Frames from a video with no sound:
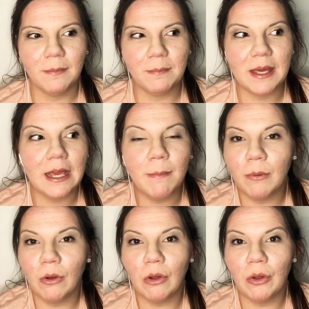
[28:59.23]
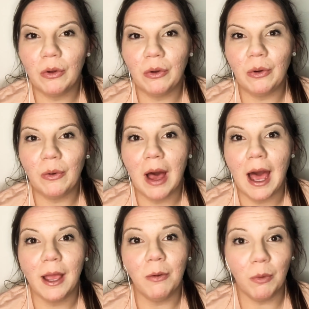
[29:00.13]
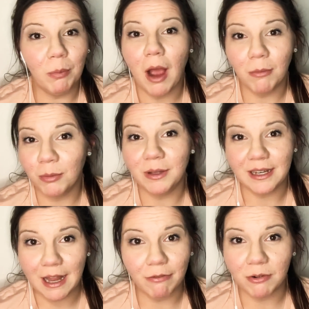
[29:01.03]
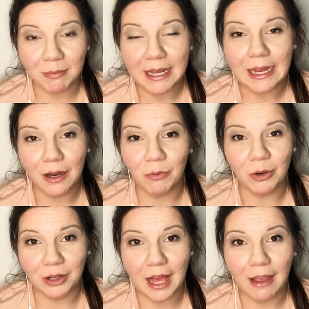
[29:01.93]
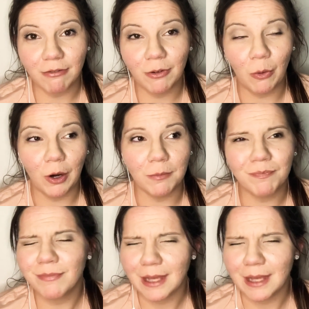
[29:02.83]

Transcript: people who I will probably never meet in real life, or in